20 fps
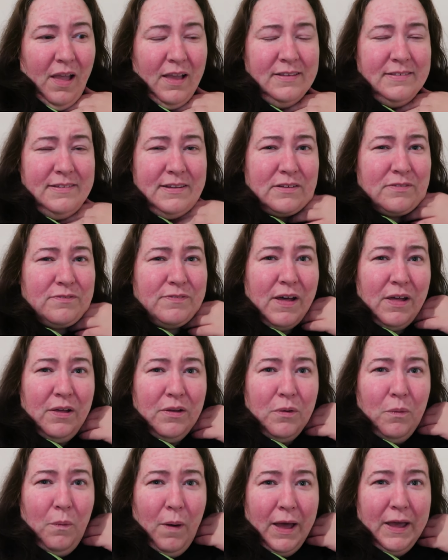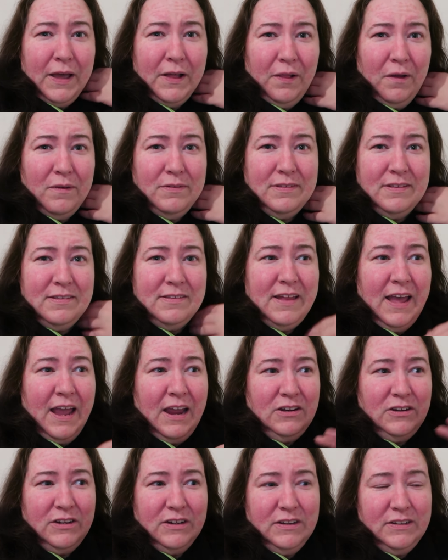I still felt quite close to the
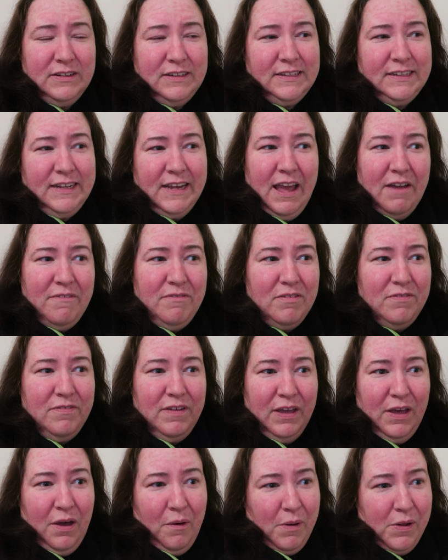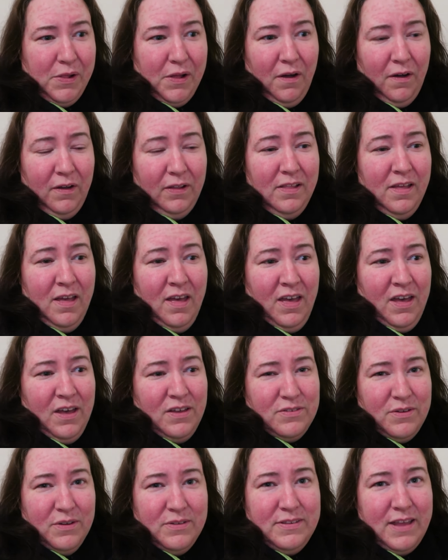stage. You could see everything going on.
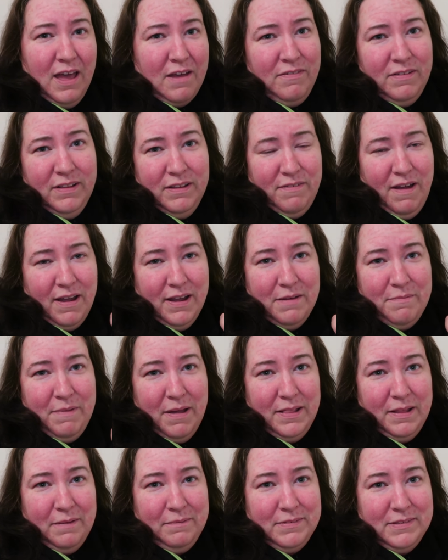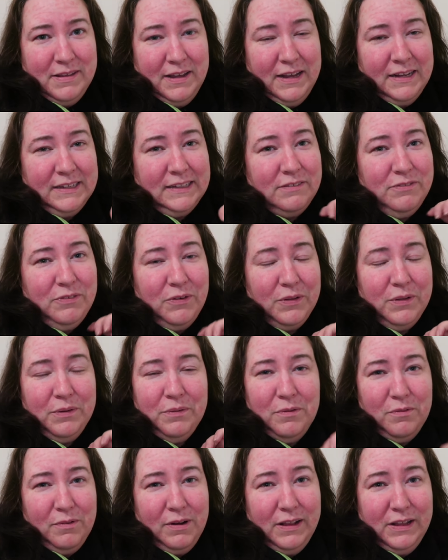So I definitely recommend them seats. I thought they
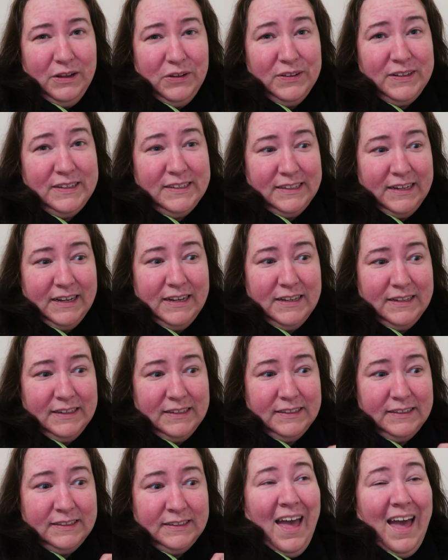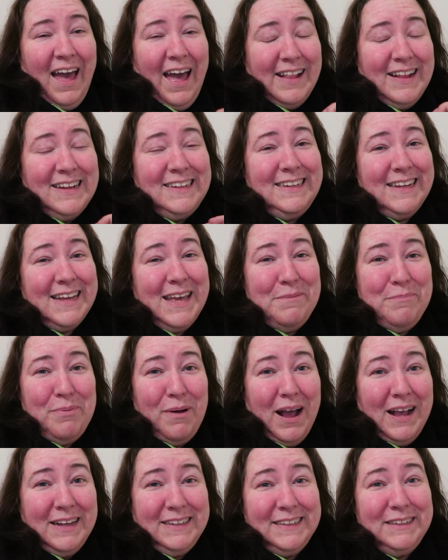were really good seats. And the ticket
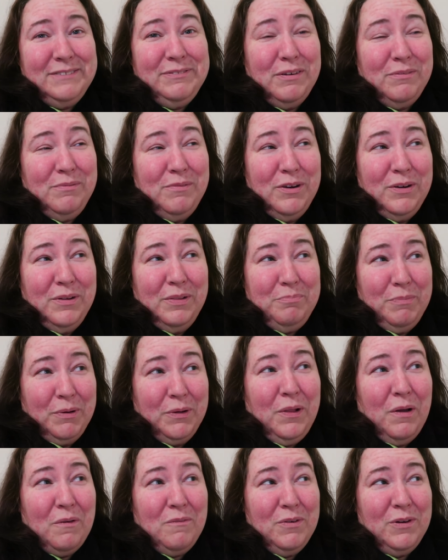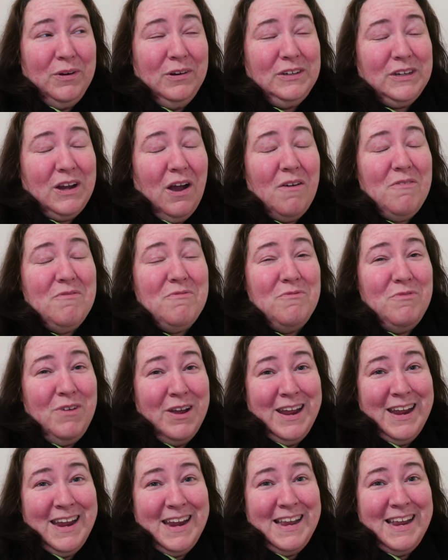prices for Moulin Rouge are
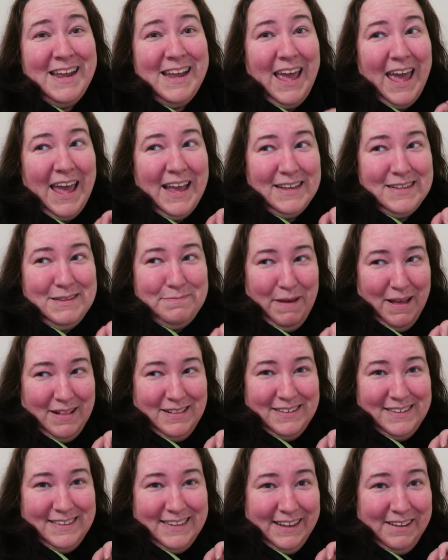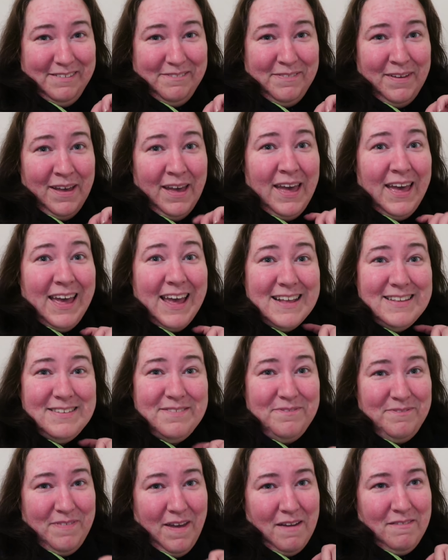really expensive. It's
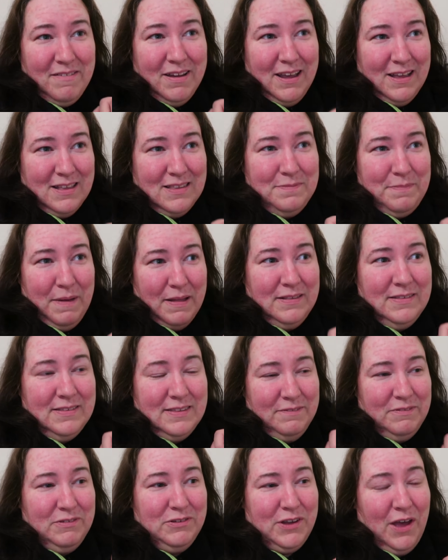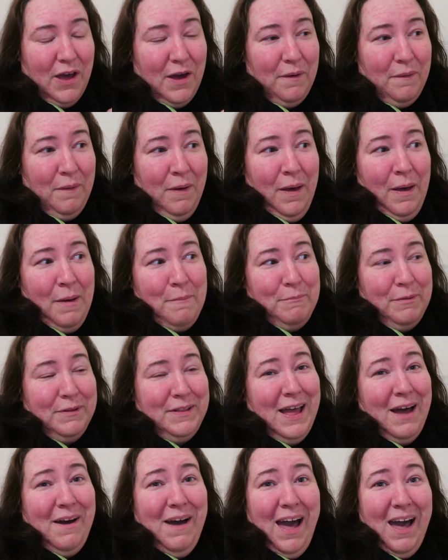a very expensive show.
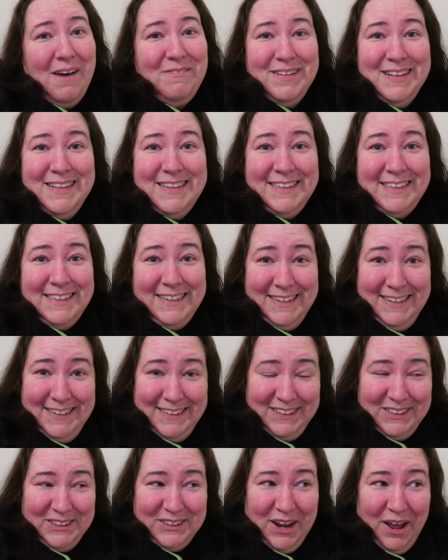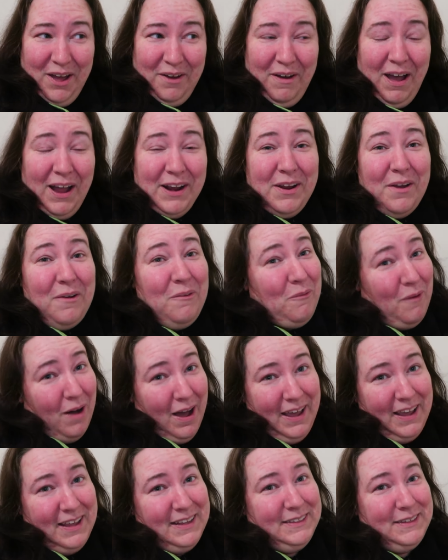But now having seen the show, I know
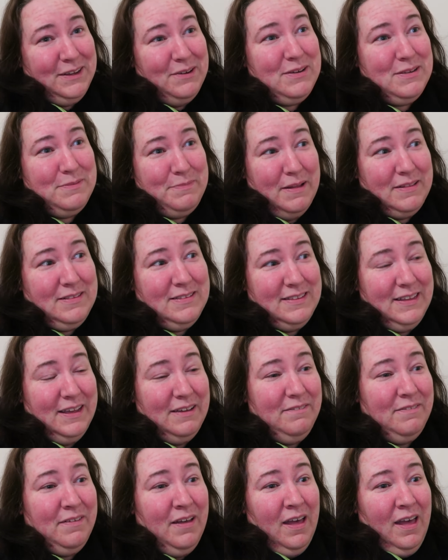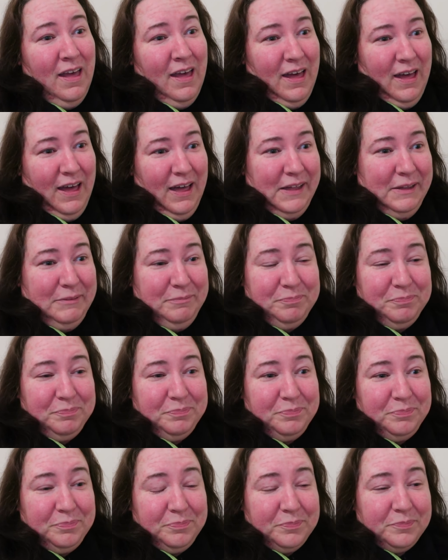why it's so expensive.
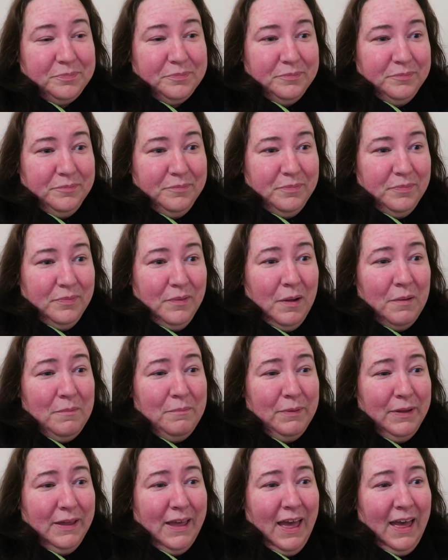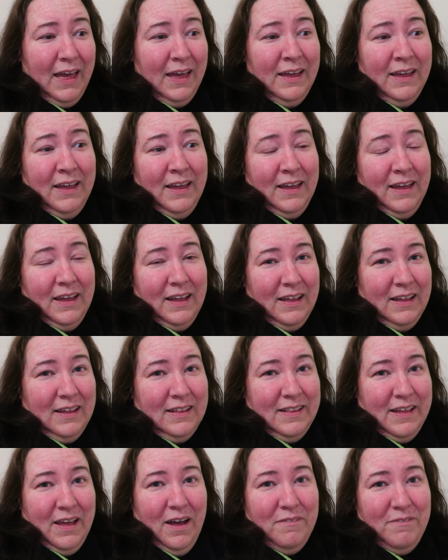They
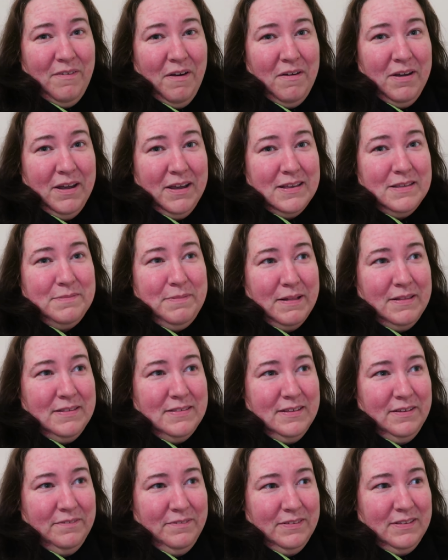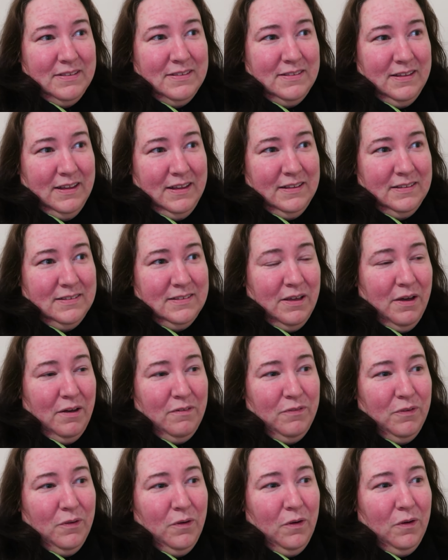are very expensive seats. So
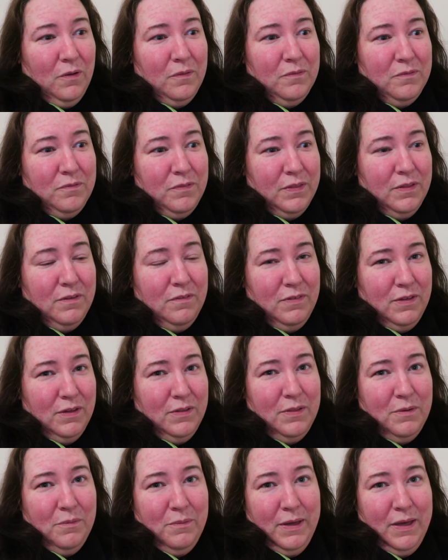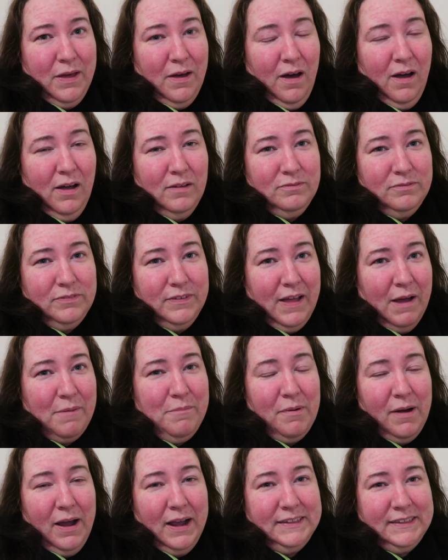I thought for the view that we got for
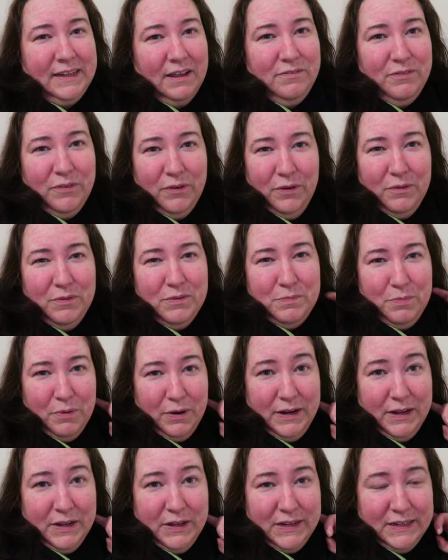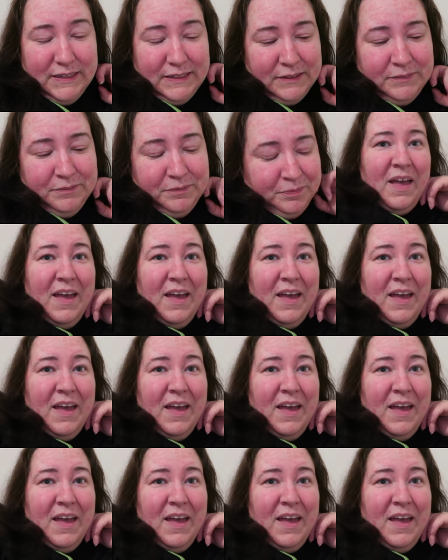that price, I thought it was pretty good.